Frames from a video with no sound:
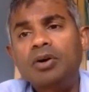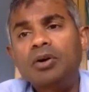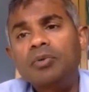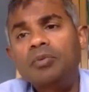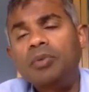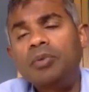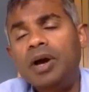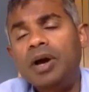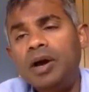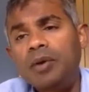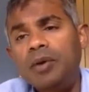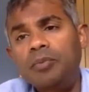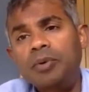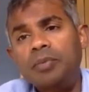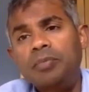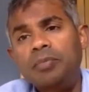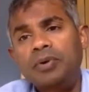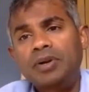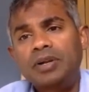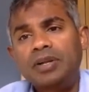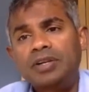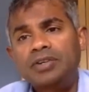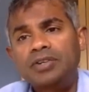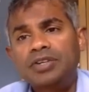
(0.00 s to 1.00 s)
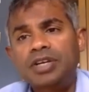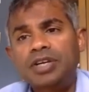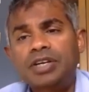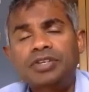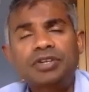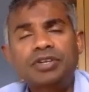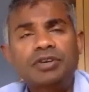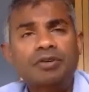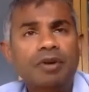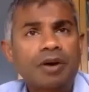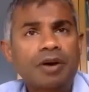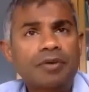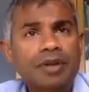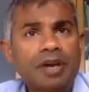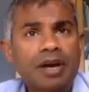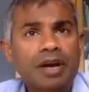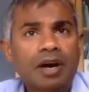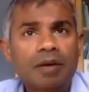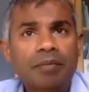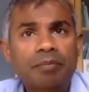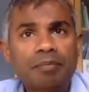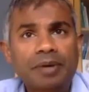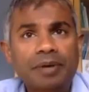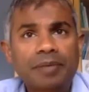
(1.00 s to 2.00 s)
where we put an injection around the
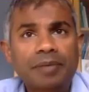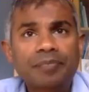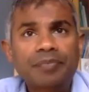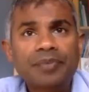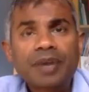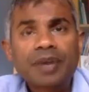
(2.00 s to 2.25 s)
armpit.